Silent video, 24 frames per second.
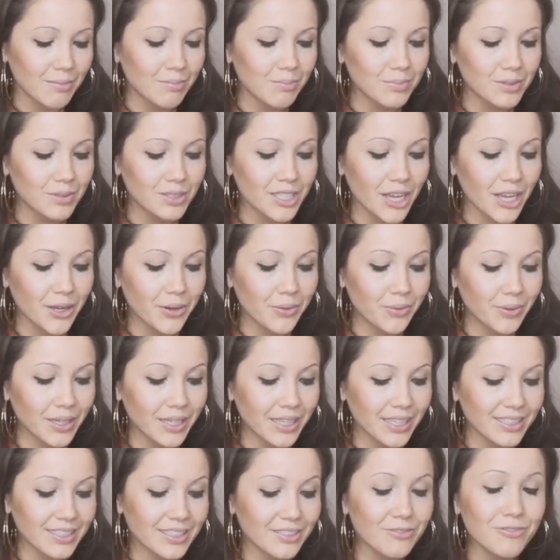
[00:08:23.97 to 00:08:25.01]
So
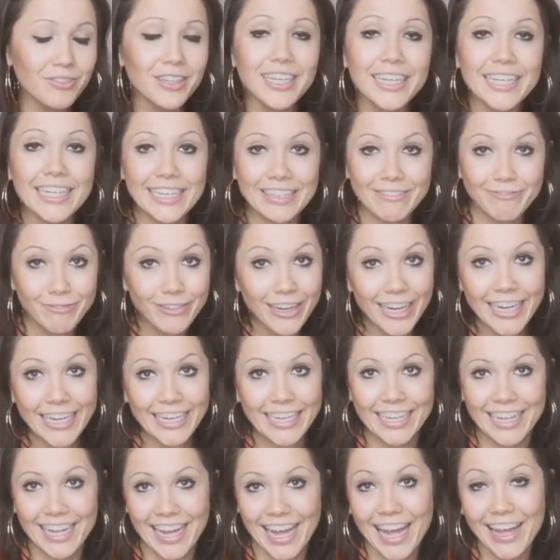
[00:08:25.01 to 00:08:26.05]
it's really,
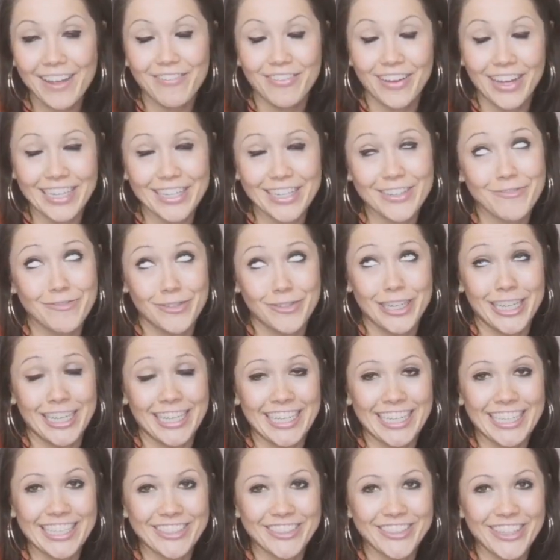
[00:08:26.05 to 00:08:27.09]
really, I find it
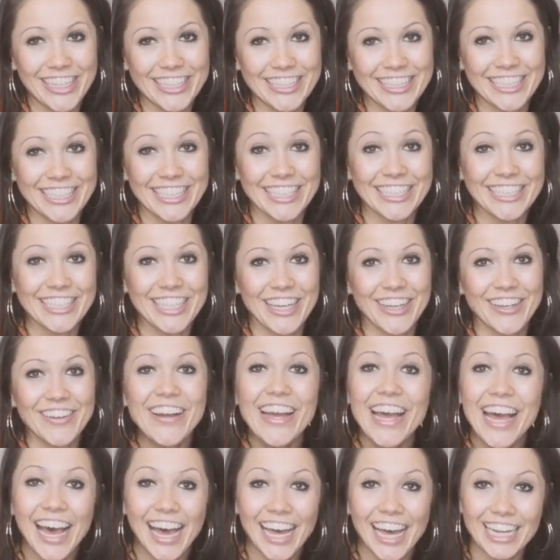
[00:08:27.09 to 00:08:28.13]
really interesting. So
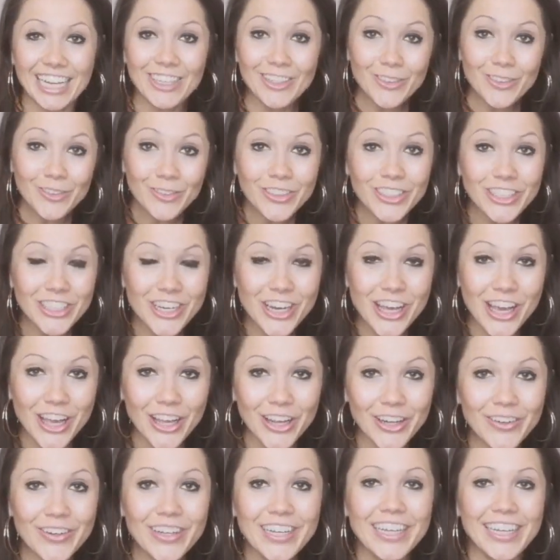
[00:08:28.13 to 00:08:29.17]
I'd love to
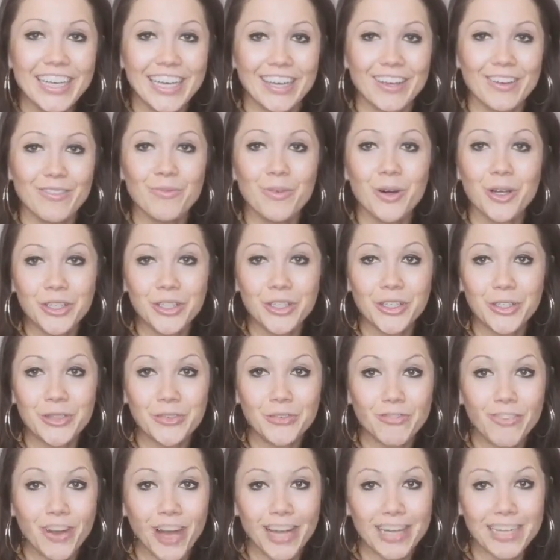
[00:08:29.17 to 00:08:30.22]
know what you
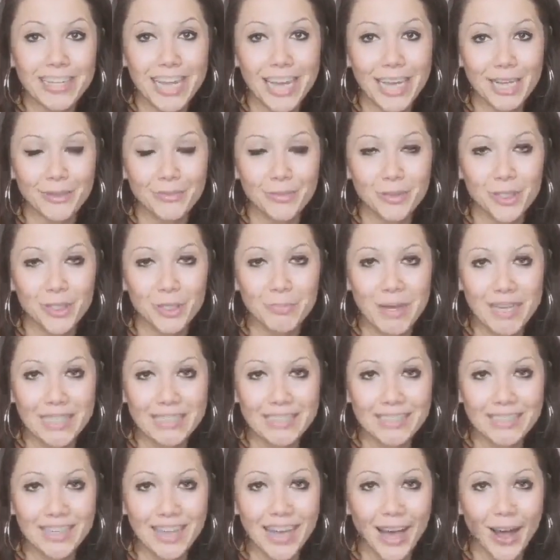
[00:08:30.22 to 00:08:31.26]
find helps your
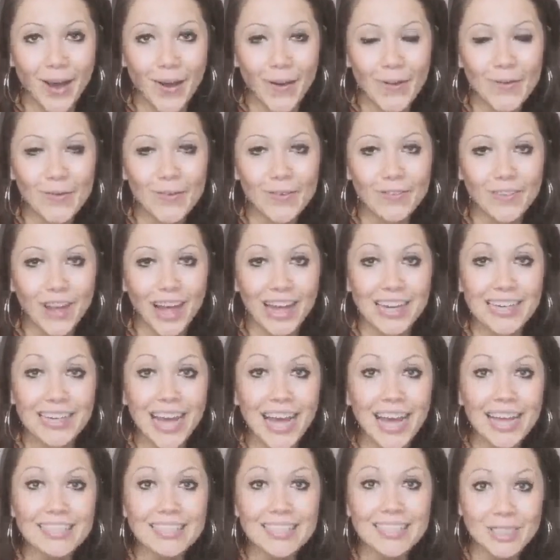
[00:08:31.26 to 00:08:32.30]
mental health. And
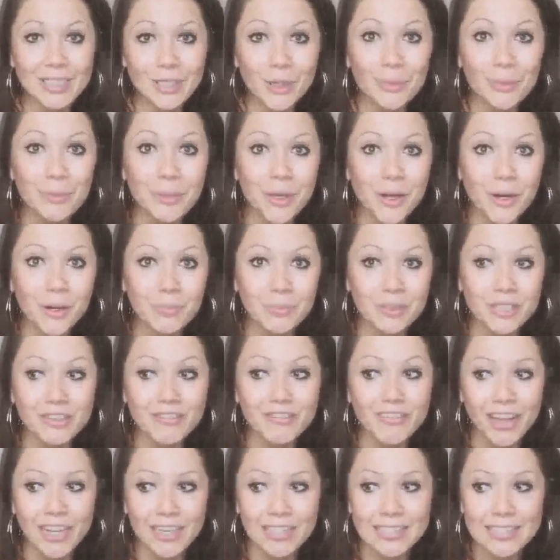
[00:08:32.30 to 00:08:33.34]
as it's coming up to
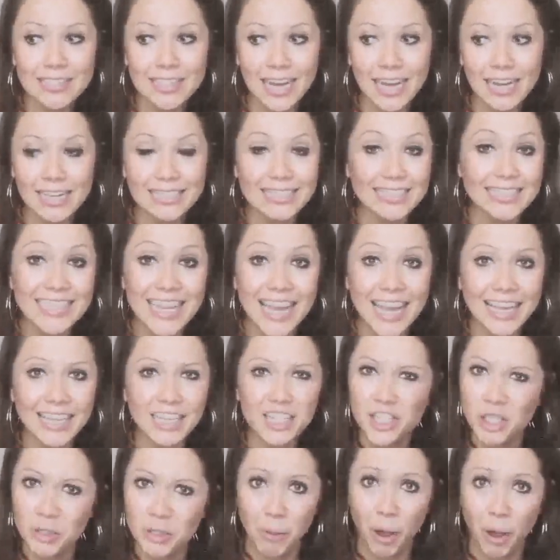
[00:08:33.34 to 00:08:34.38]
Valentine's Day
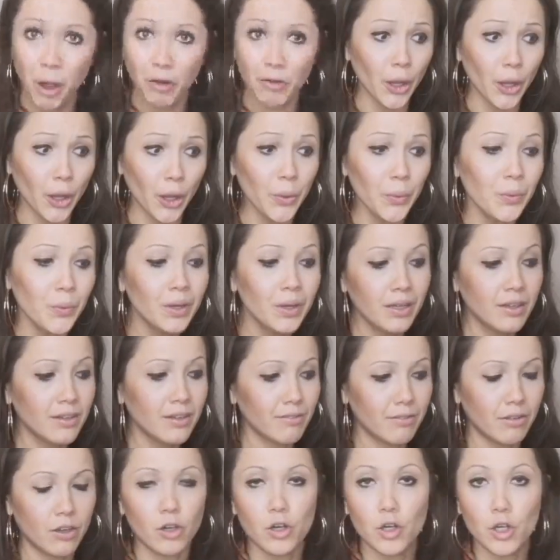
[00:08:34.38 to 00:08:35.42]
tomorrow,
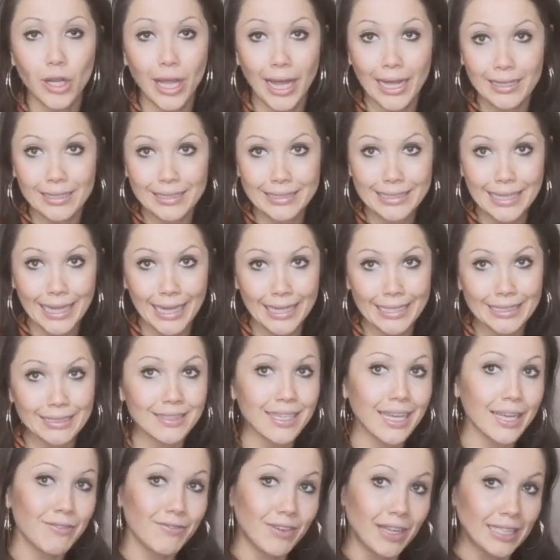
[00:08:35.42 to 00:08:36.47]
or
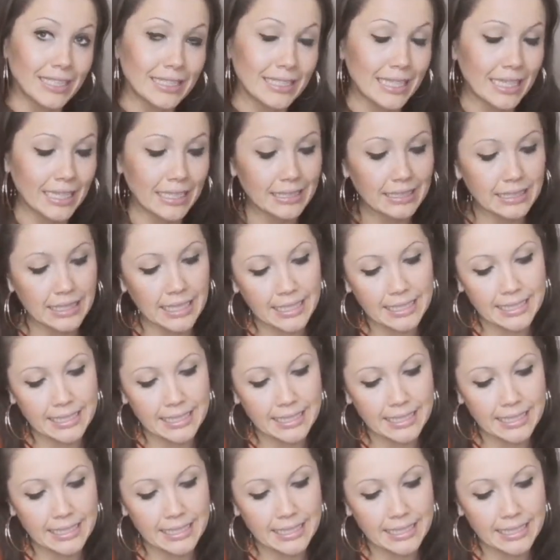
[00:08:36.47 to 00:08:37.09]
Galentine's